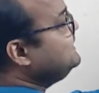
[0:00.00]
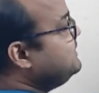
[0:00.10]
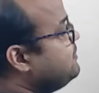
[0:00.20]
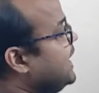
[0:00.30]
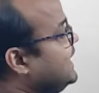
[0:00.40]

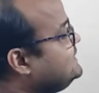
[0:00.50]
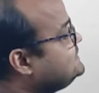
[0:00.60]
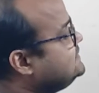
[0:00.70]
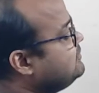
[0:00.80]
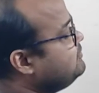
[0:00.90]

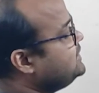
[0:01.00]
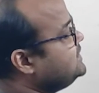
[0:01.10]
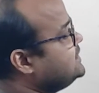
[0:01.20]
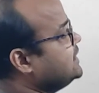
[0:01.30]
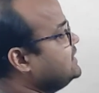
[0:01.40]
divides the
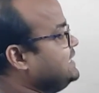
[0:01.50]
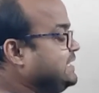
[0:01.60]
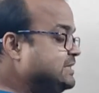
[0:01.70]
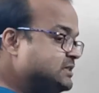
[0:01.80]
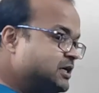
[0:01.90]
median in